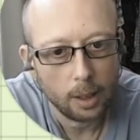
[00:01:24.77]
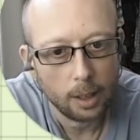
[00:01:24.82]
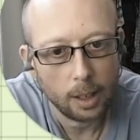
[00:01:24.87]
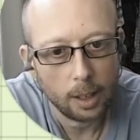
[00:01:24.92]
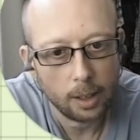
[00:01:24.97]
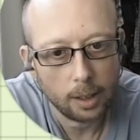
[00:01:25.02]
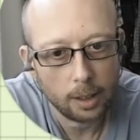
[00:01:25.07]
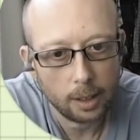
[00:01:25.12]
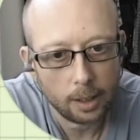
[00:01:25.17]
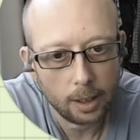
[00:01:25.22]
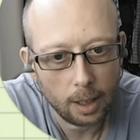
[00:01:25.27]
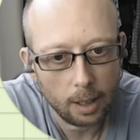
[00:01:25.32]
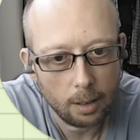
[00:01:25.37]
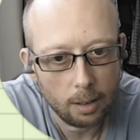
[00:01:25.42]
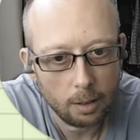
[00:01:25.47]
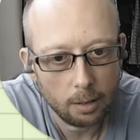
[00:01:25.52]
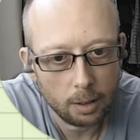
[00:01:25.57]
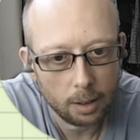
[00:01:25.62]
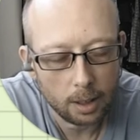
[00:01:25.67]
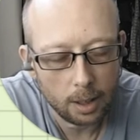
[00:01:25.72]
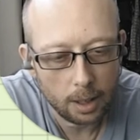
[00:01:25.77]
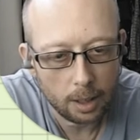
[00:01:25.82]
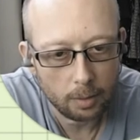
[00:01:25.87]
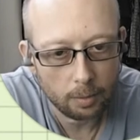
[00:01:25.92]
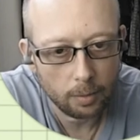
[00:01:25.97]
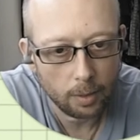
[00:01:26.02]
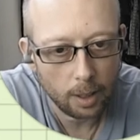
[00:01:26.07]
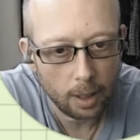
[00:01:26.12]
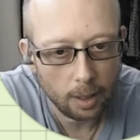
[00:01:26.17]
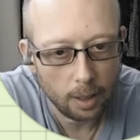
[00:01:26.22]
And so you just need to
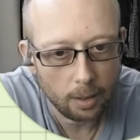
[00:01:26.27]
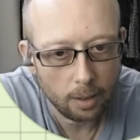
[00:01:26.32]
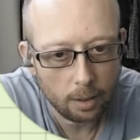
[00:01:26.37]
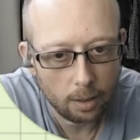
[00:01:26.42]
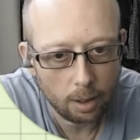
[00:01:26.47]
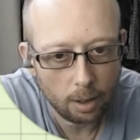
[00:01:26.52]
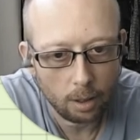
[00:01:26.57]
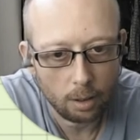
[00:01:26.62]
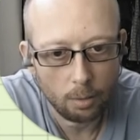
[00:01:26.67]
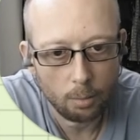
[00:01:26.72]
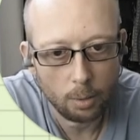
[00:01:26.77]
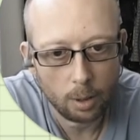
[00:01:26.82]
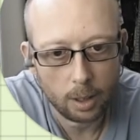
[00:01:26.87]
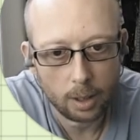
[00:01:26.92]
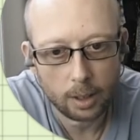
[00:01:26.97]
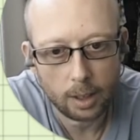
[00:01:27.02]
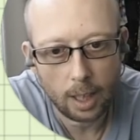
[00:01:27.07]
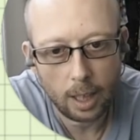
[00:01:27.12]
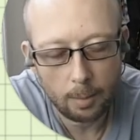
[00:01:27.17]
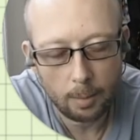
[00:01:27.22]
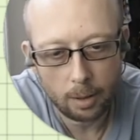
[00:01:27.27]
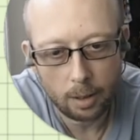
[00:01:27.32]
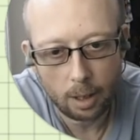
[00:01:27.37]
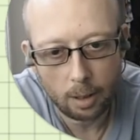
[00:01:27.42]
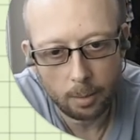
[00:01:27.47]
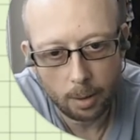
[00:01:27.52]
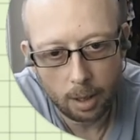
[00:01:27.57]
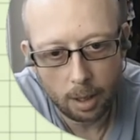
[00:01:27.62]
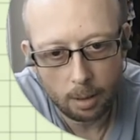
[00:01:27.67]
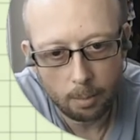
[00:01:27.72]
find the 2 with the same
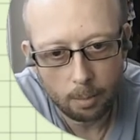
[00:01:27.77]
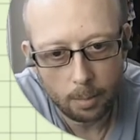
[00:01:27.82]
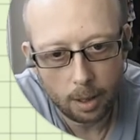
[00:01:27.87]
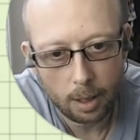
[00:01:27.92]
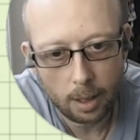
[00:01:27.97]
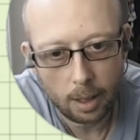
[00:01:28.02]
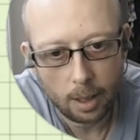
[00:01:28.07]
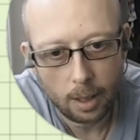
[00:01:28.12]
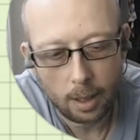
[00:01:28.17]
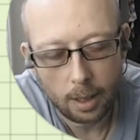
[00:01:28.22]
atomic number.